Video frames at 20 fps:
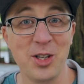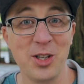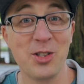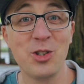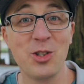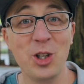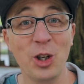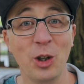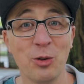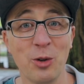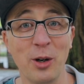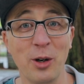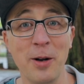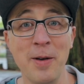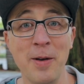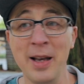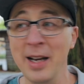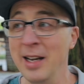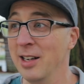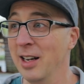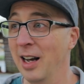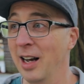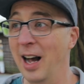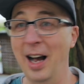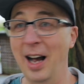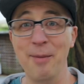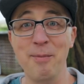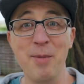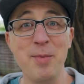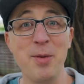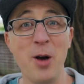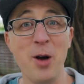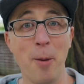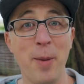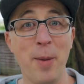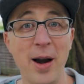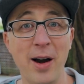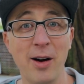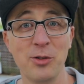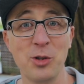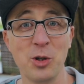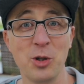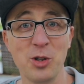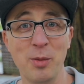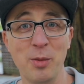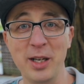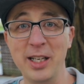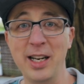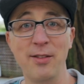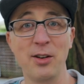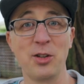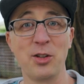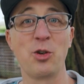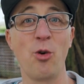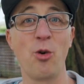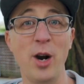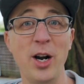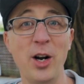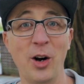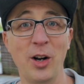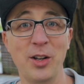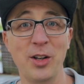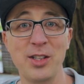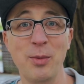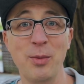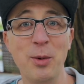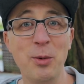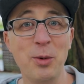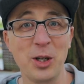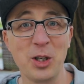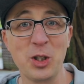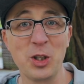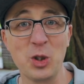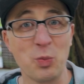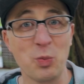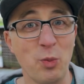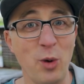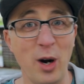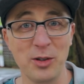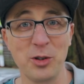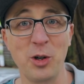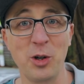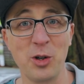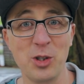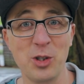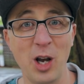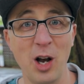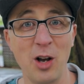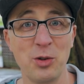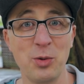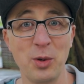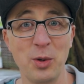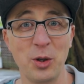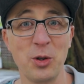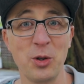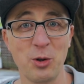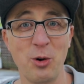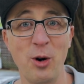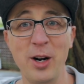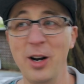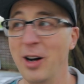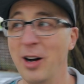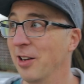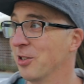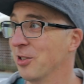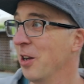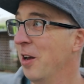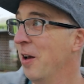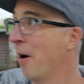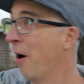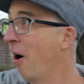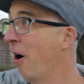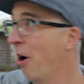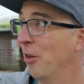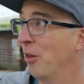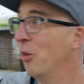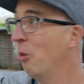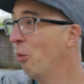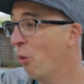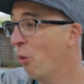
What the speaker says: As children, maybe our parents or somebody gave us crayons and we would express ourselves with those crayons on the